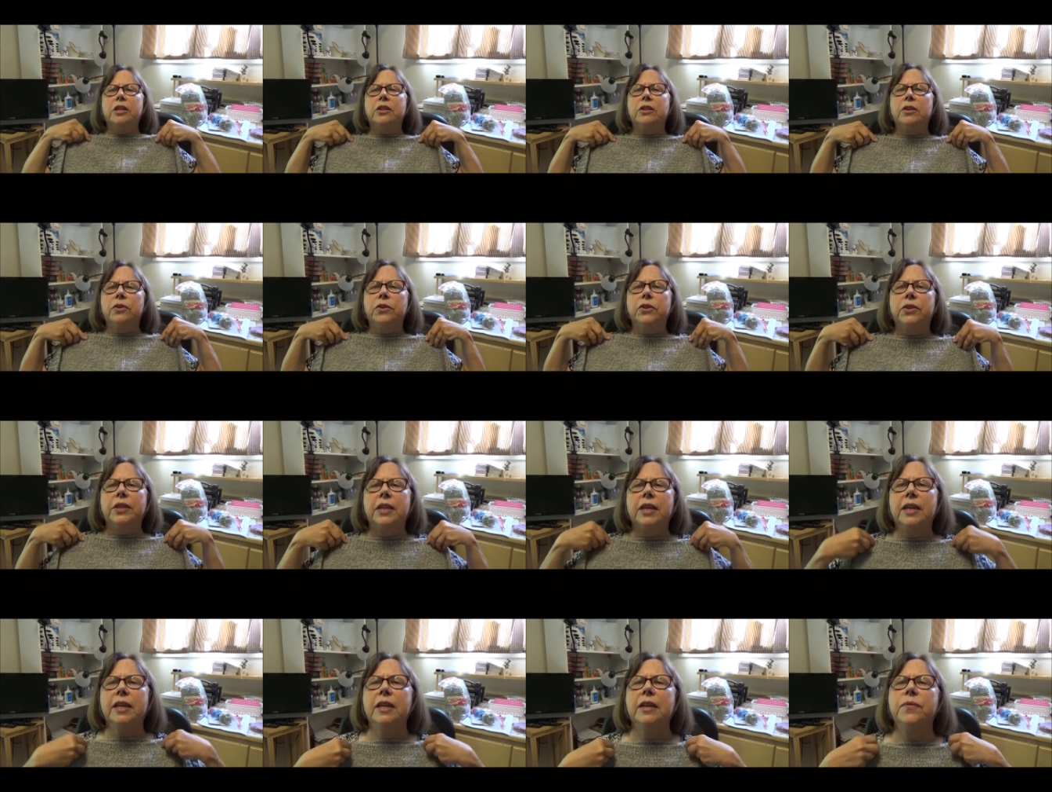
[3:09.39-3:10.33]
So you
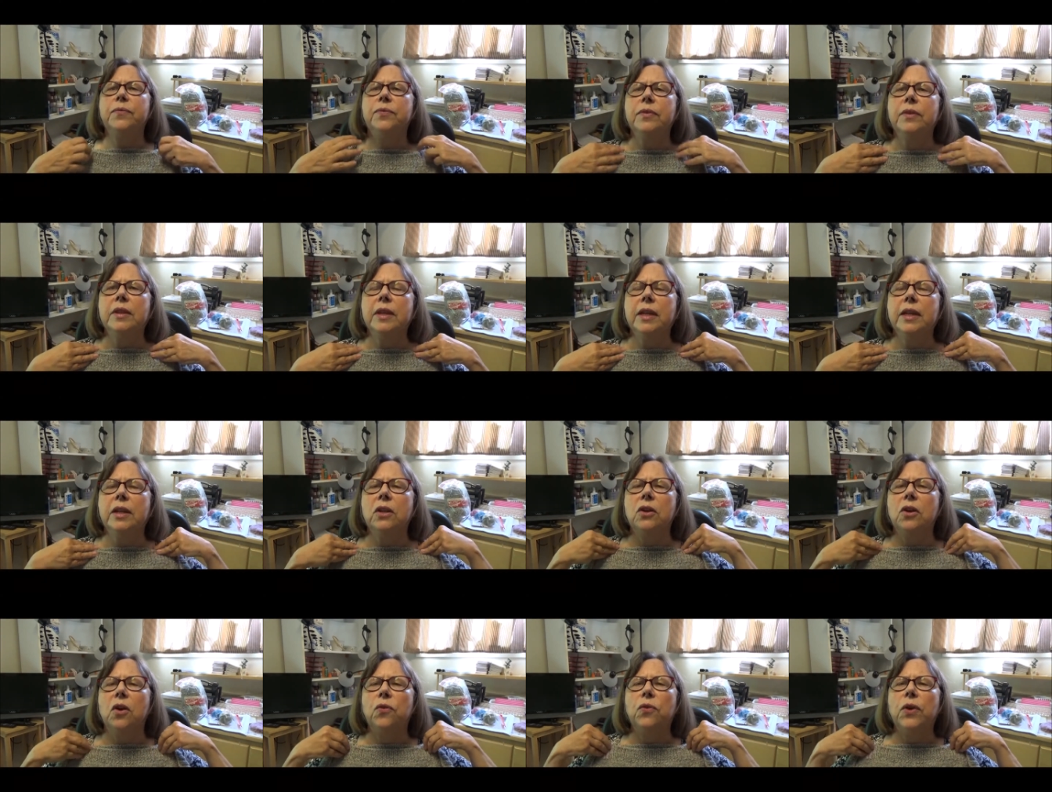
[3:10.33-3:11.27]
see, it'll
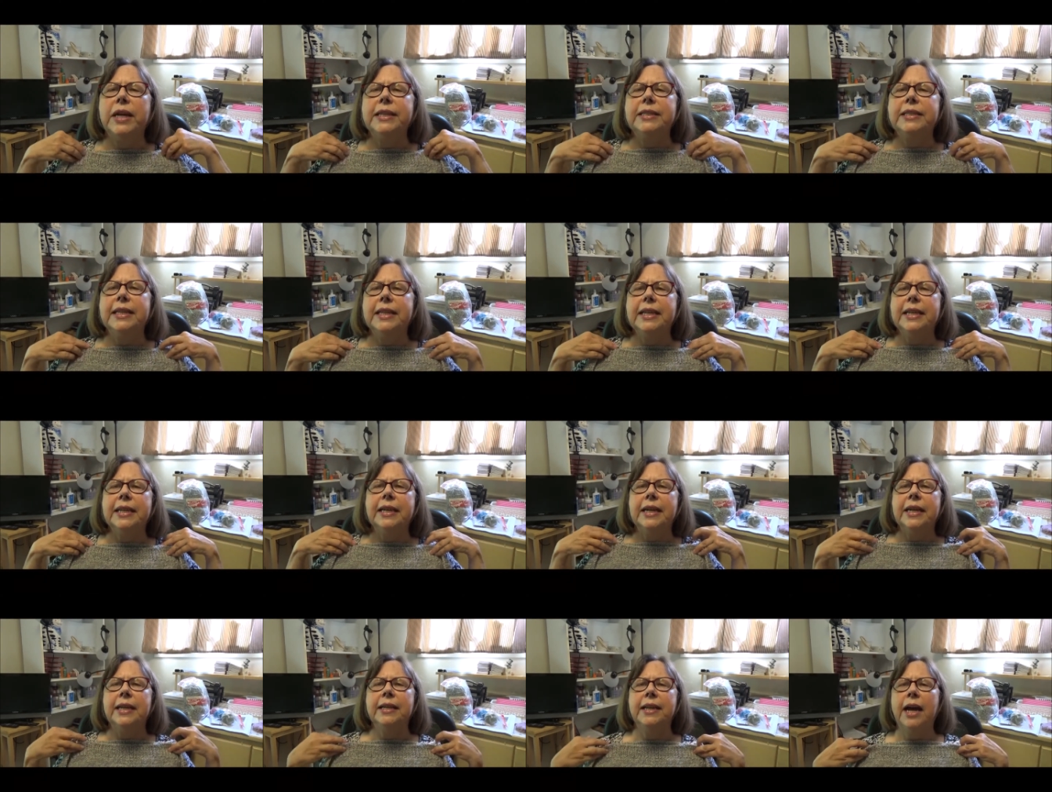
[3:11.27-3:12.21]
go right to here
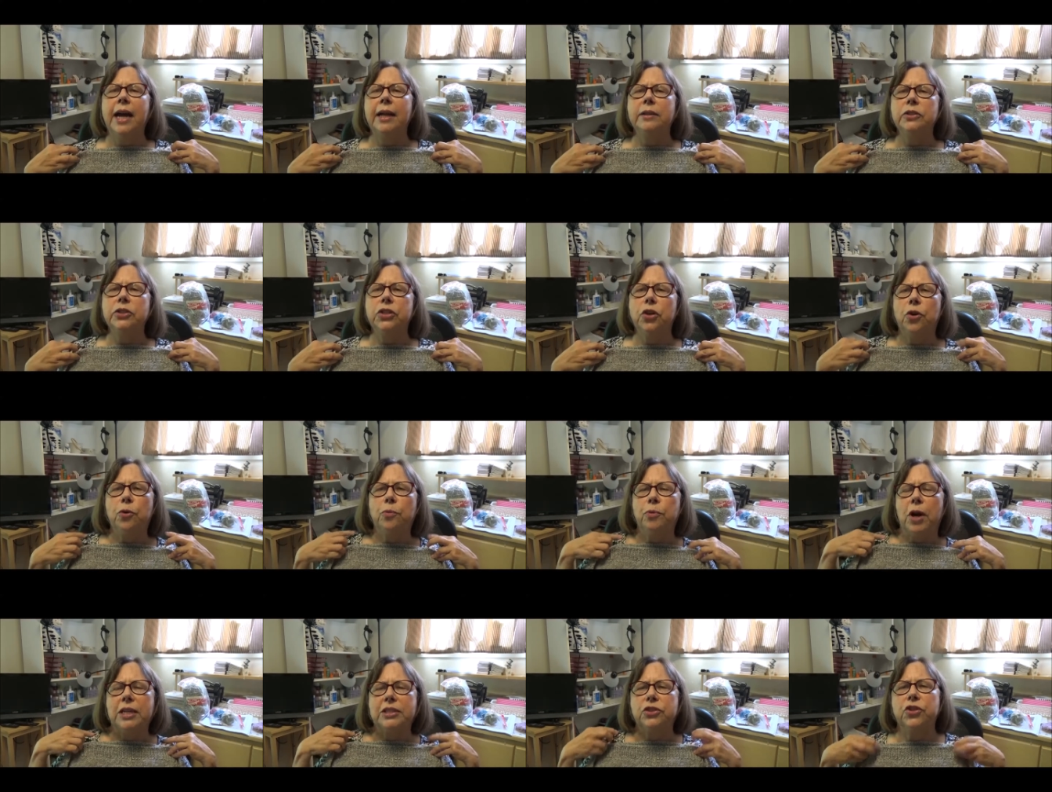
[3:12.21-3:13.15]
and not show a
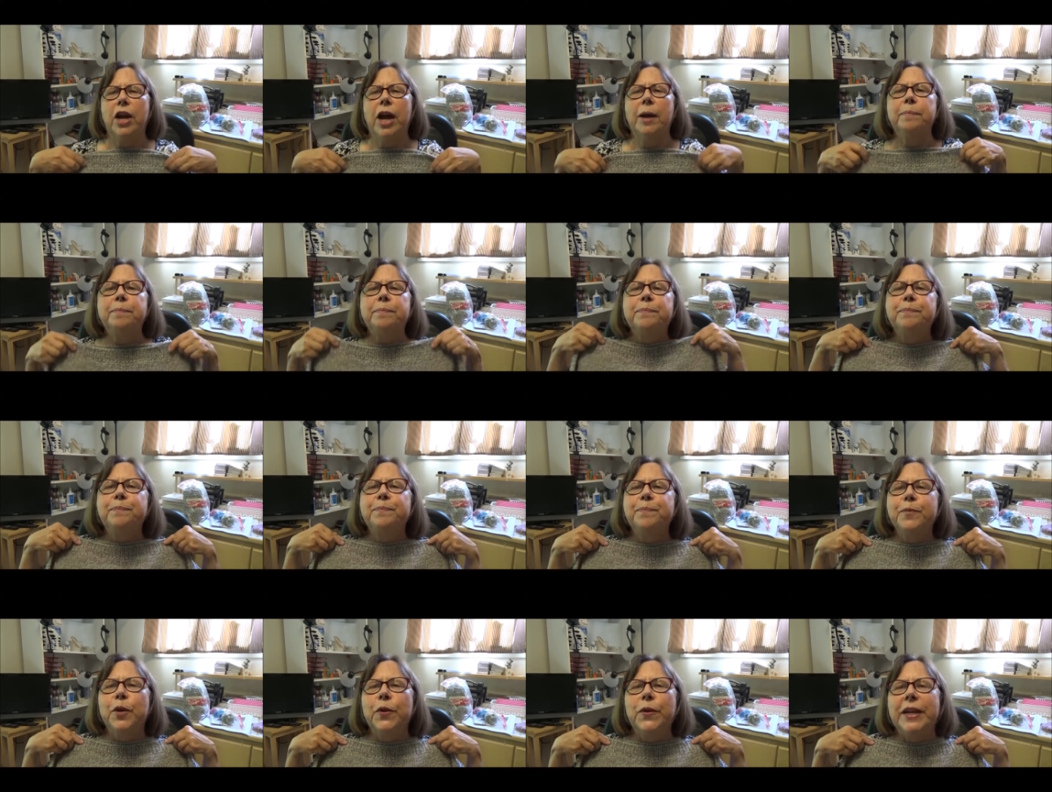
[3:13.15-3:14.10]
bra strap
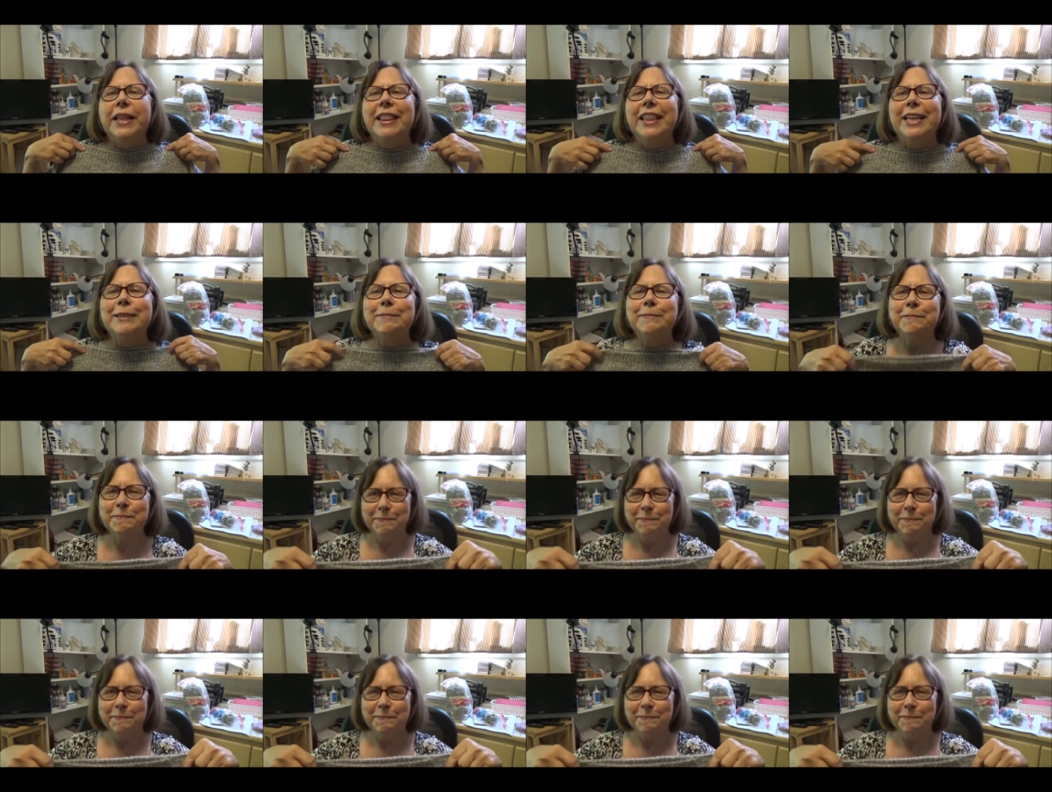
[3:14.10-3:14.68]
or anything.